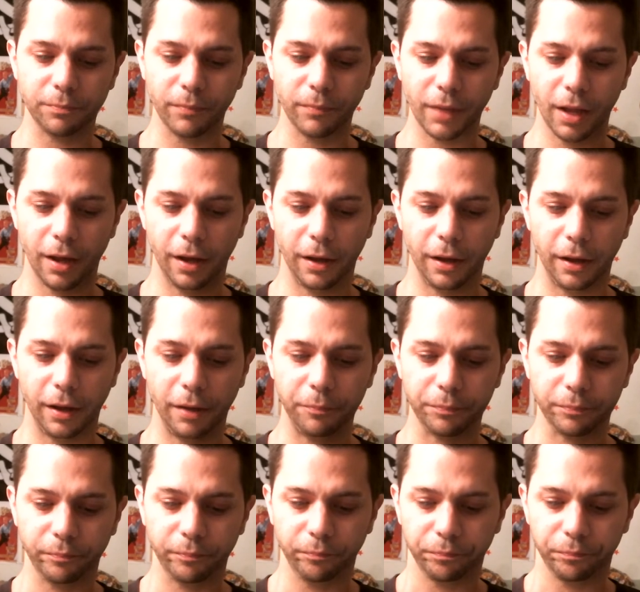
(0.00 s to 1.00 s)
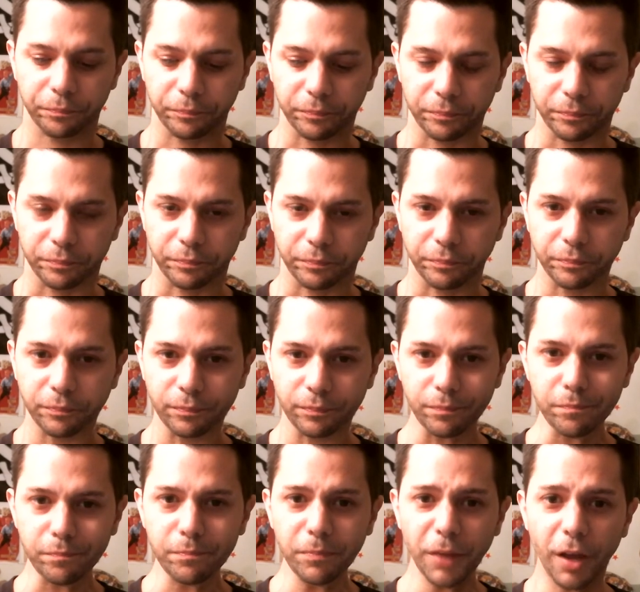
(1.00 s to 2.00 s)
Uh,
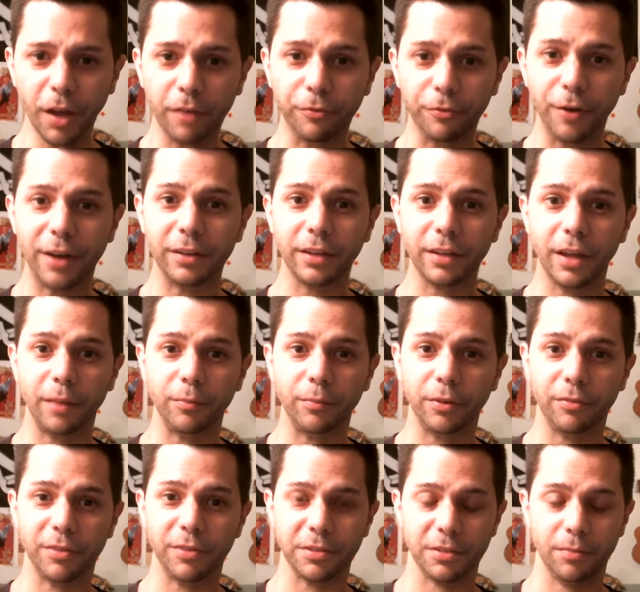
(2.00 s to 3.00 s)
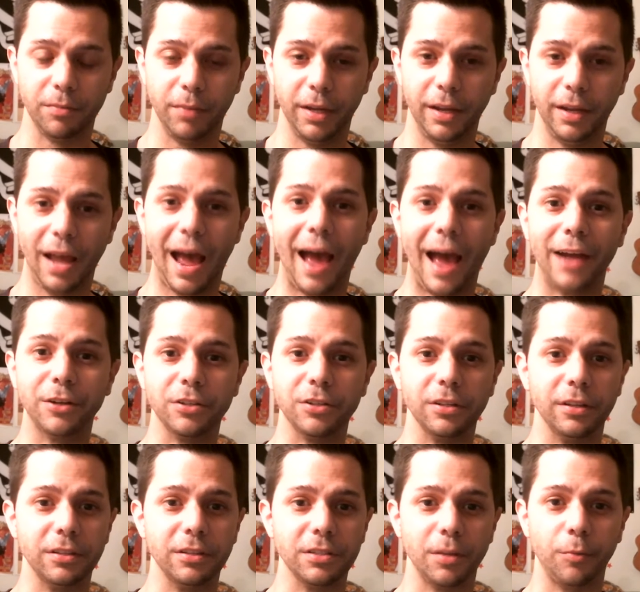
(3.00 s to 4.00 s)
A friend came to visit me.
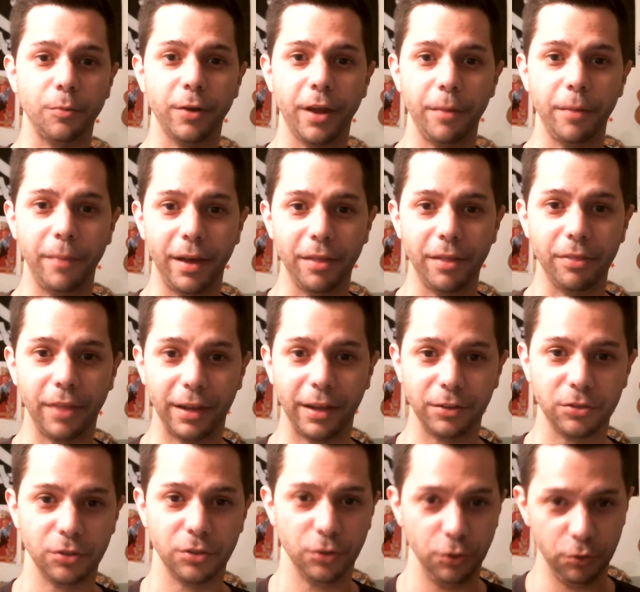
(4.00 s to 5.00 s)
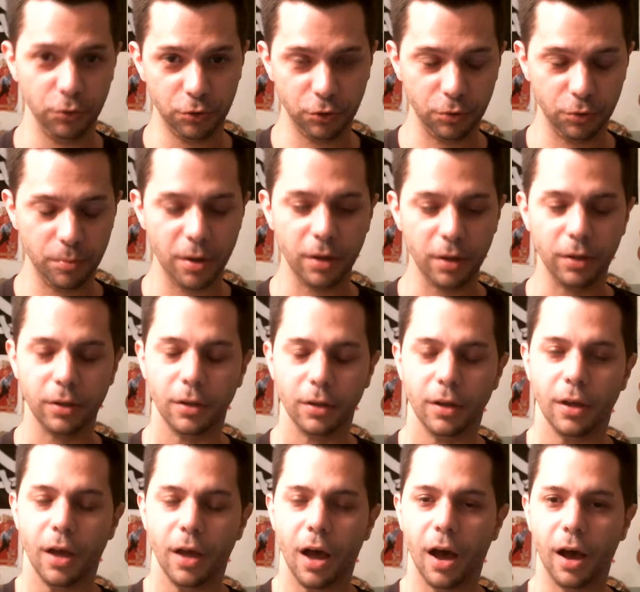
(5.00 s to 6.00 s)
Actually, someone I met thanks to YouTube
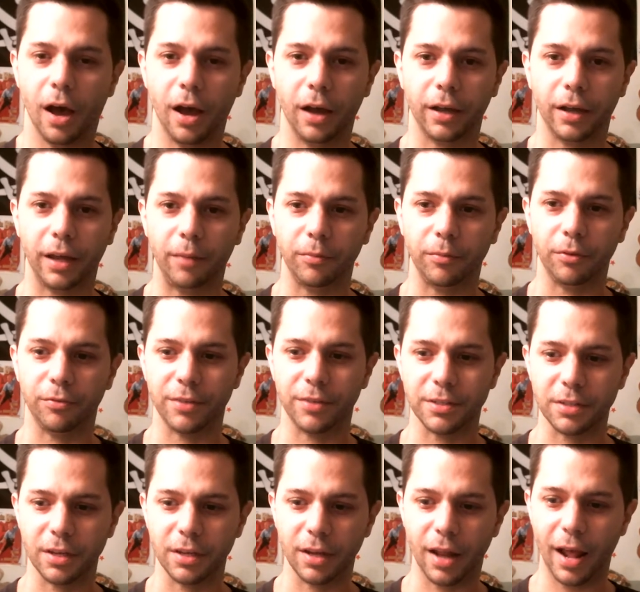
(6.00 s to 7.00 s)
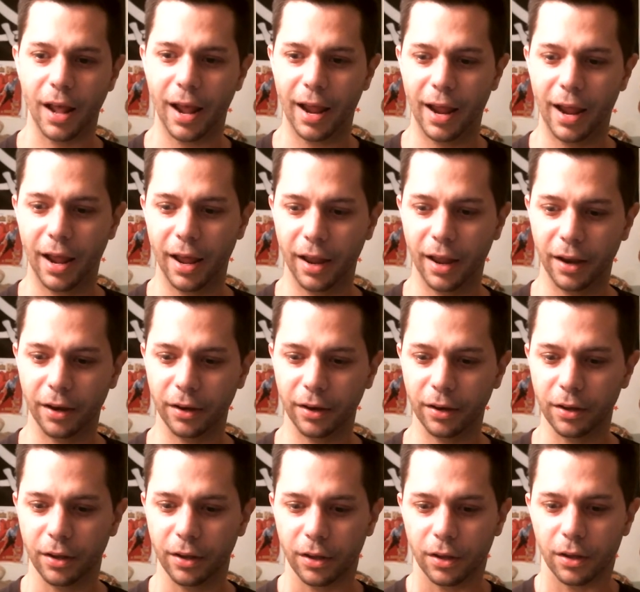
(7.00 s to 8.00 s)
uh, came to visit,
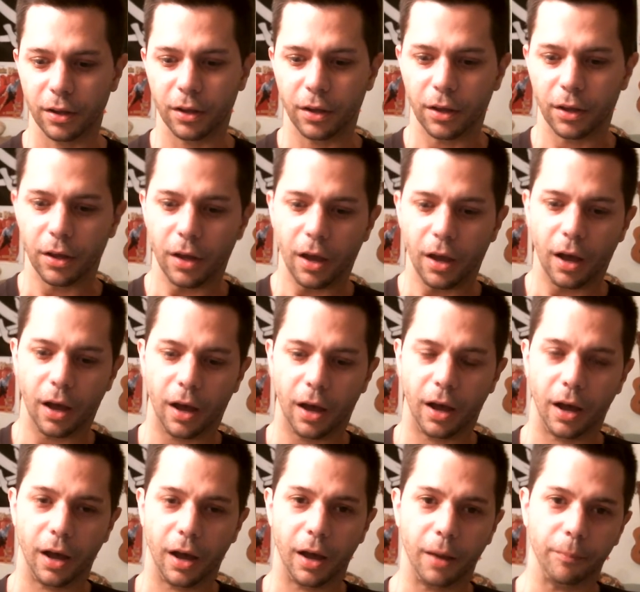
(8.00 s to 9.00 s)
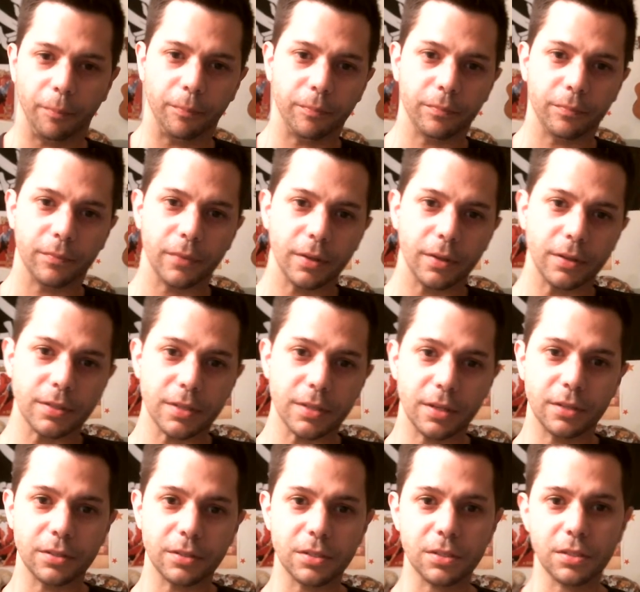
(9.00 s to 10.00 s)
and um,
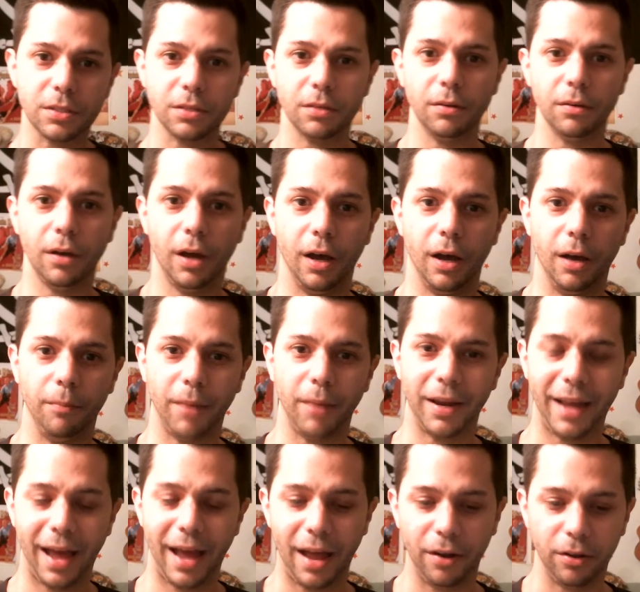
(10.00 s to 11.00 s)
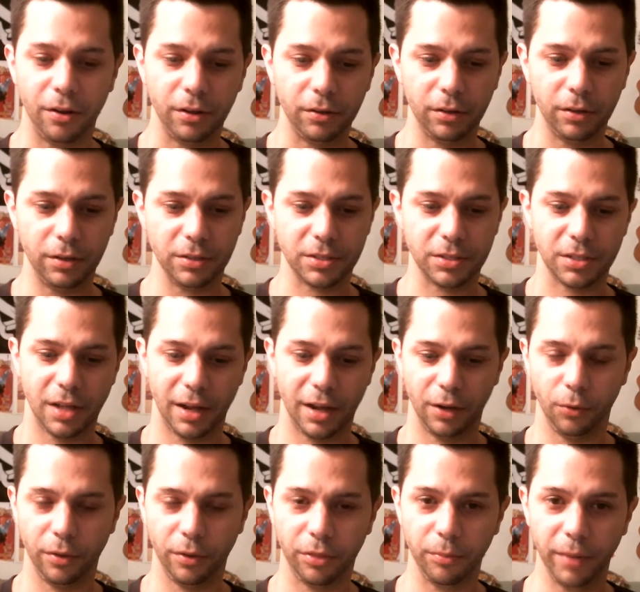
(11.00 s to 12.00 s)
since uh, my dad is staying
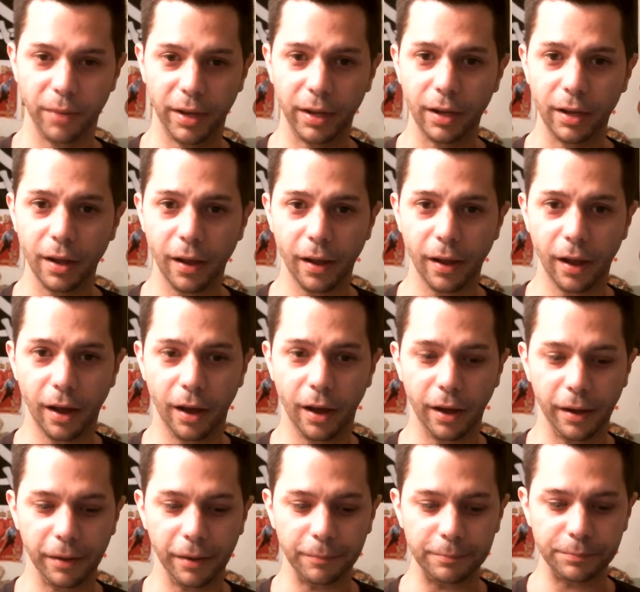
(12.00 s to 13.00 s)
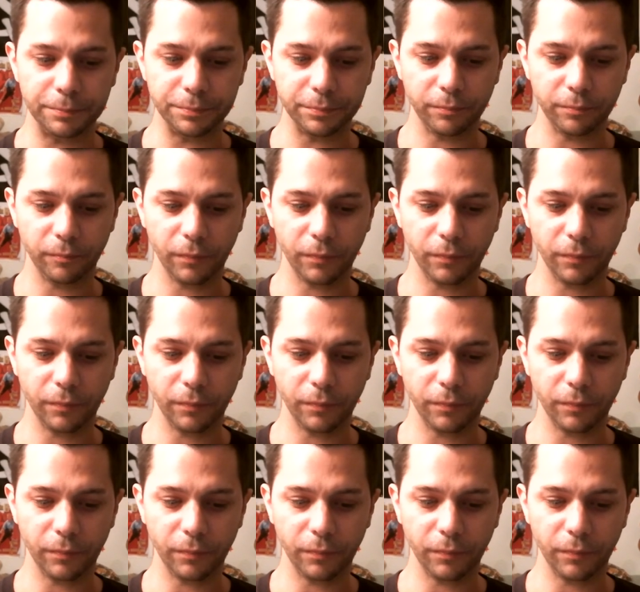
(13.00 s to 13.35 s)
with me, um,